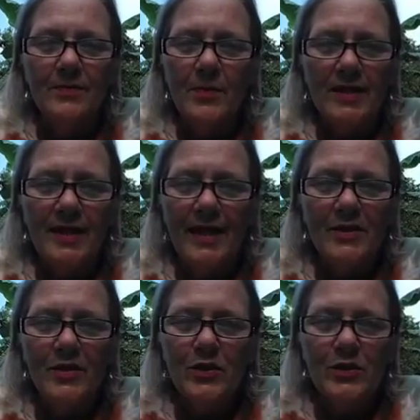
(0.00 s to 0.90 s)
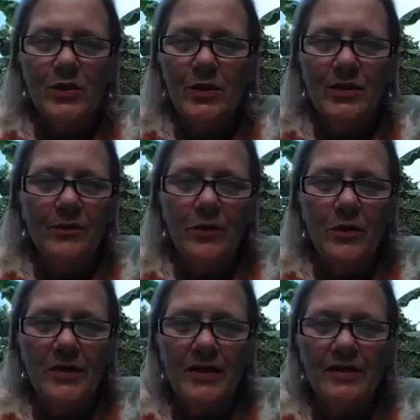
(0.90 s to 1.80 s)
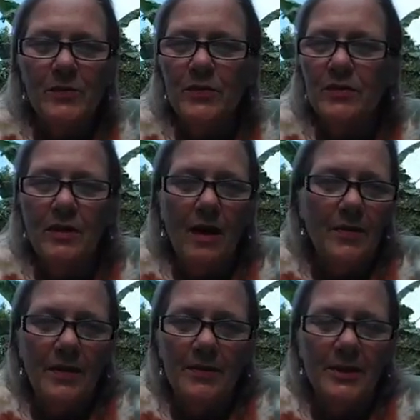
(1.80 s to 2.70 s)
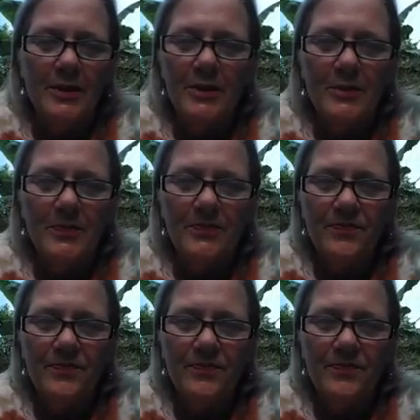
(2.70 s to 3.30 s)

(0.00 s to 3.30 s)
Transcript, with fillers: broadcasters or interviewees would not be able to do.